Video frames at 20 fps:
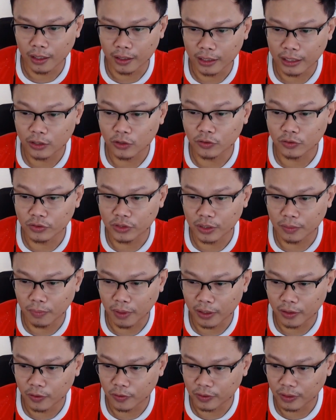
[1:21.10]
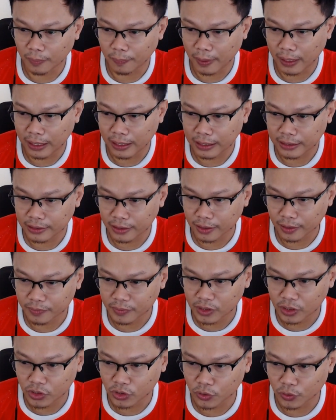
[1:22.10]
itong si Marlon Tapales. And let
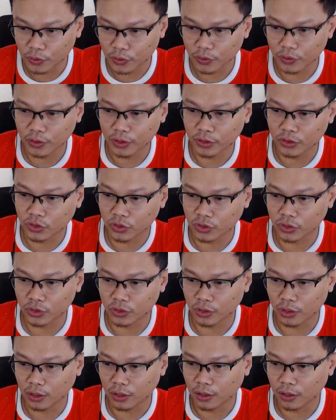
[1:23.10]
me just show you this,